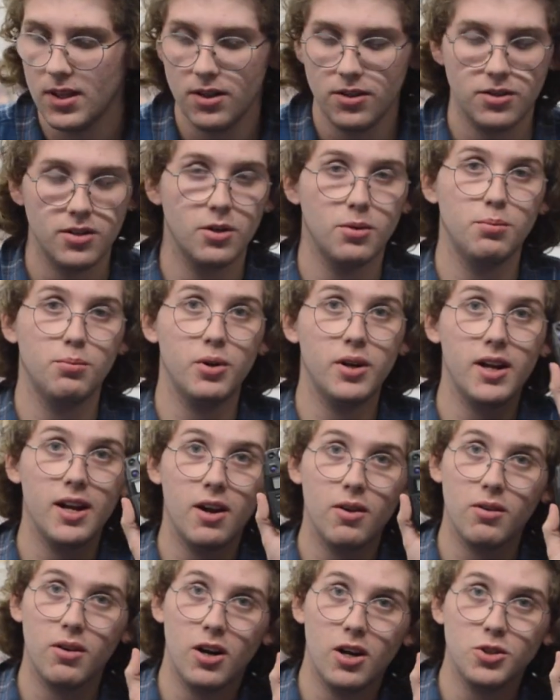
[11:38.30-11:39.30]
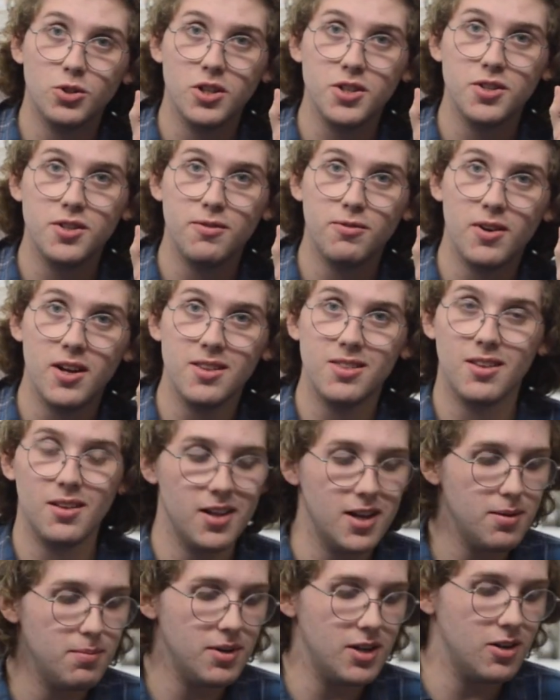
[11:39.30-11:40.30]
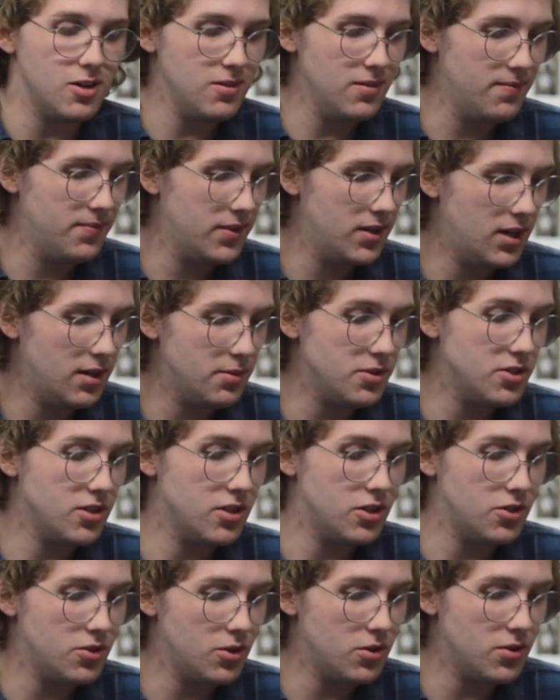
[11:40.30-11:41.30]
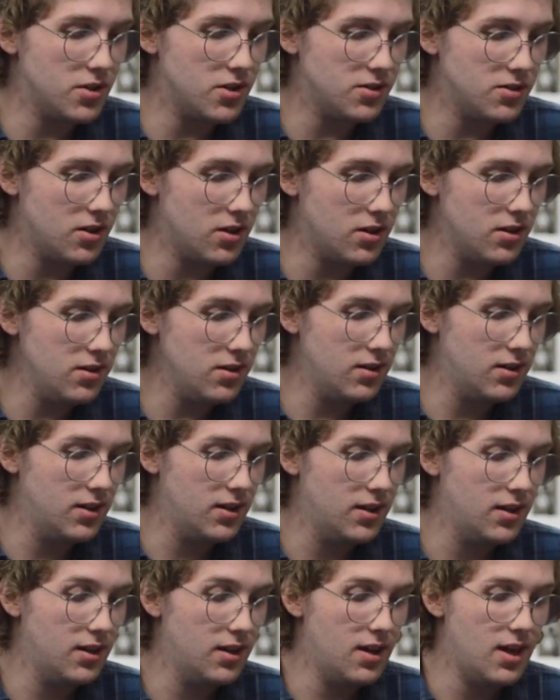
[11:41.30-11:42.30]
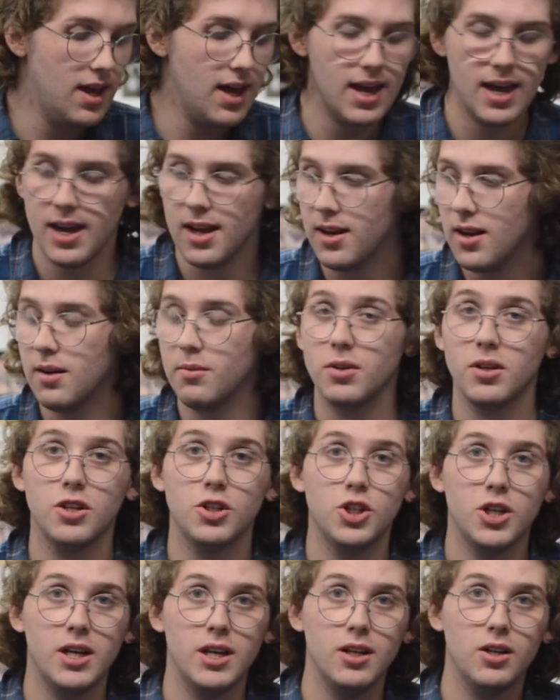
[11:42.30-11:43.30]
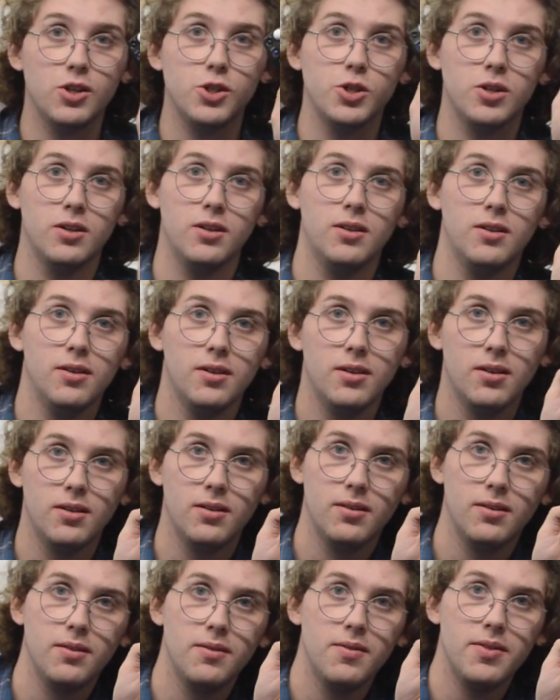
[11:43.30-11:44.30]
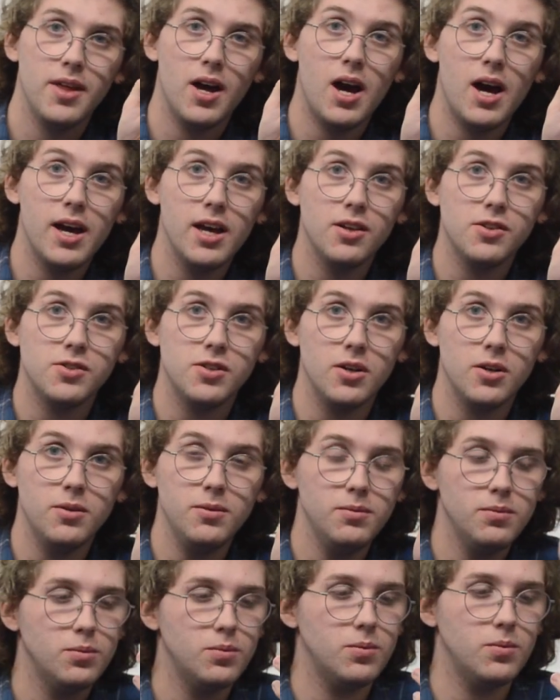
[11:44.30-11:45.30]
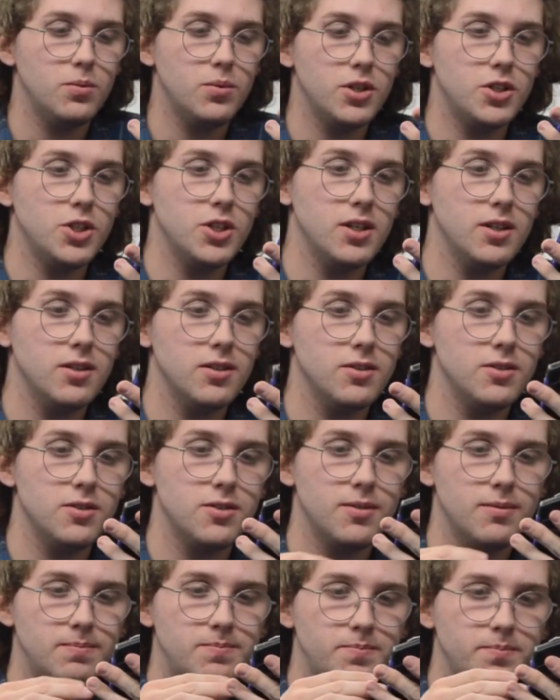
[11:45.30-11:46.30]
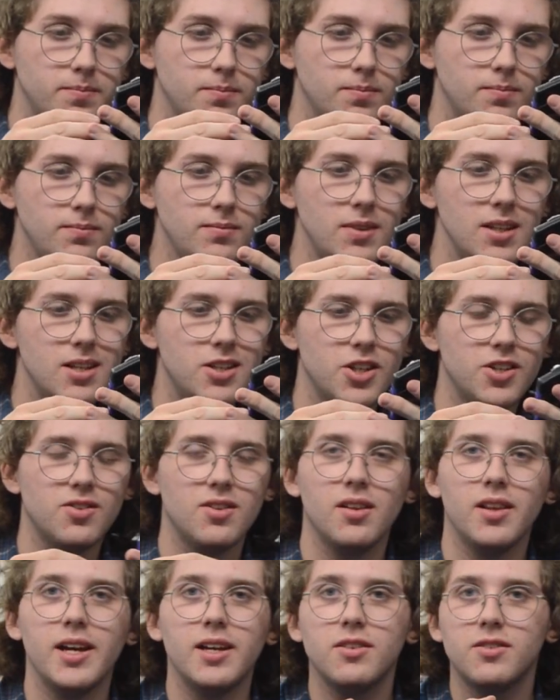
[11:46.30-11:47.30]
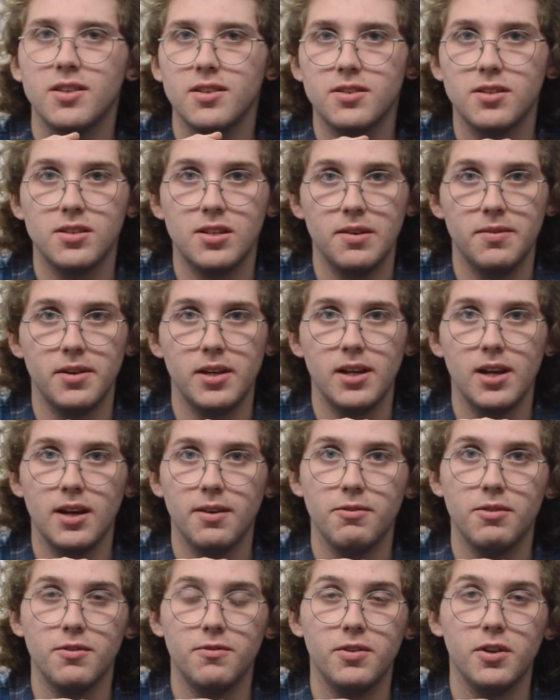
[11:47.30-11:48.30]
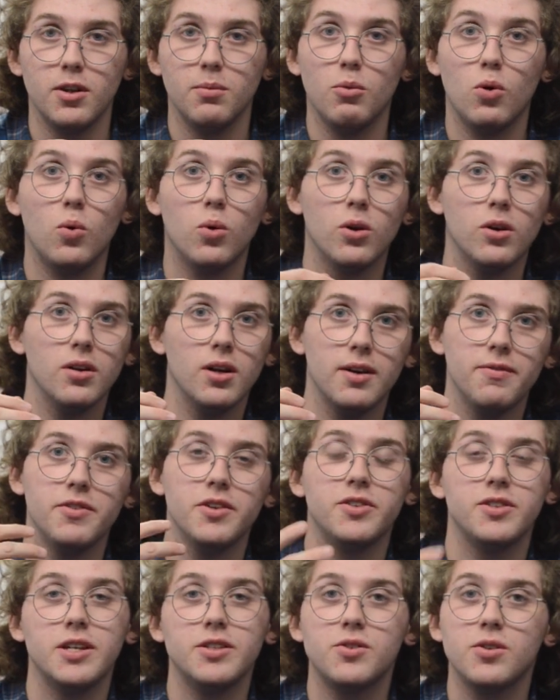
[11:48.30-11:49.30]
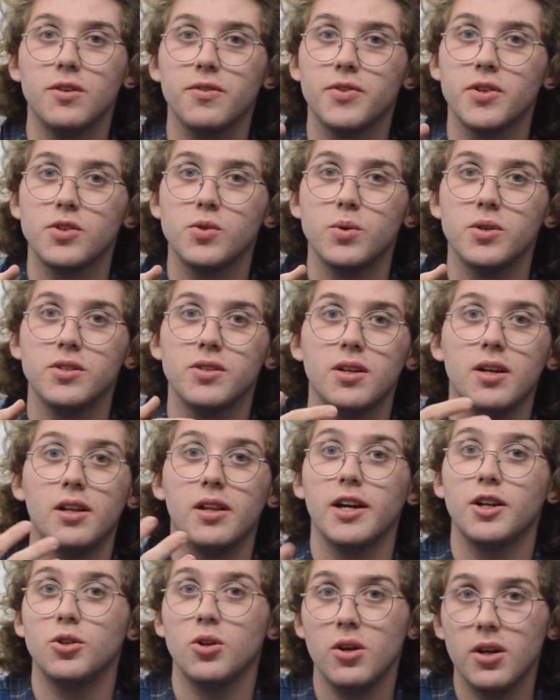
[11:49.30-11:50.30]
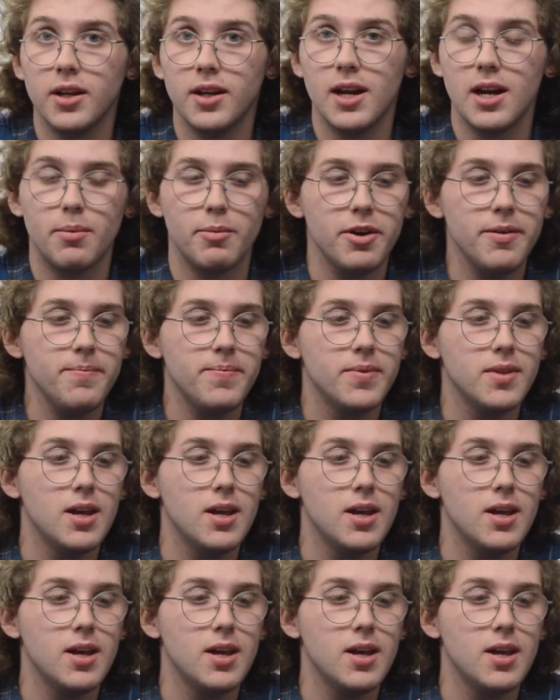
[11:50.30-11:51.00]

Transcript: So bringing out our trusty friend, the light meter, I'm just going to turn this on, and I'm going to change the ISO, which is just the light sensitivity of the film or of the sensor if this was an electronic camera.